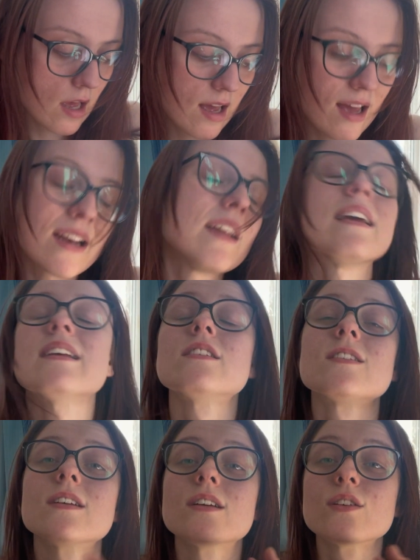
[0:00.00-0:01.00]
And it is
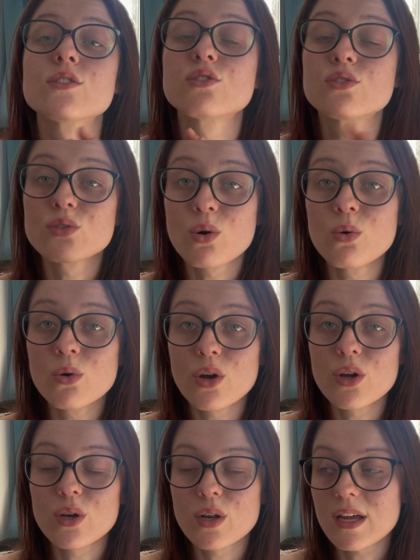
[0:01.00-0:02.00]
so
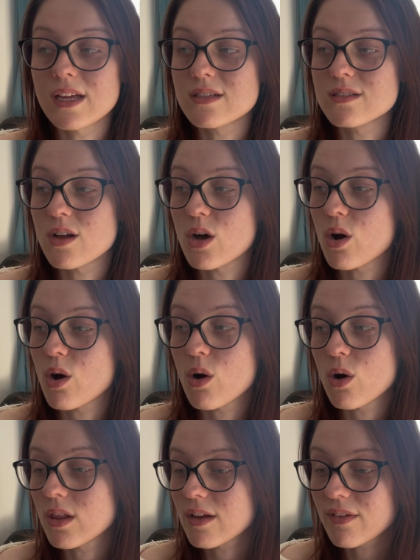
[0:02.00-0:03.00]
good. It's
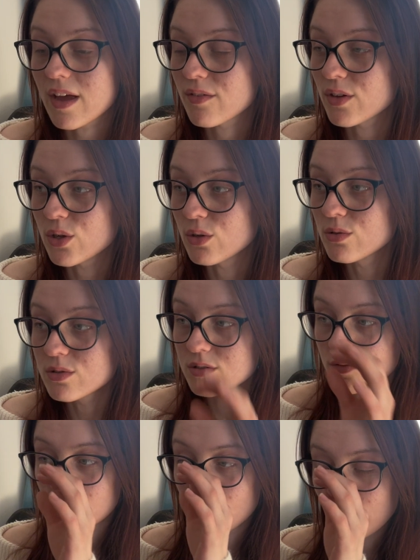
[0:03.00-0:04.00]
all I've ever used
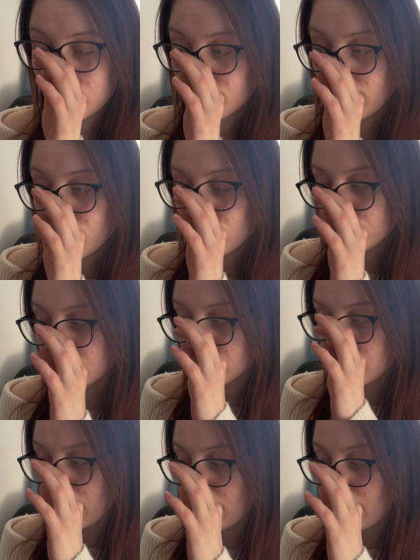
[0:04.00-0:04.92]
for my flowers.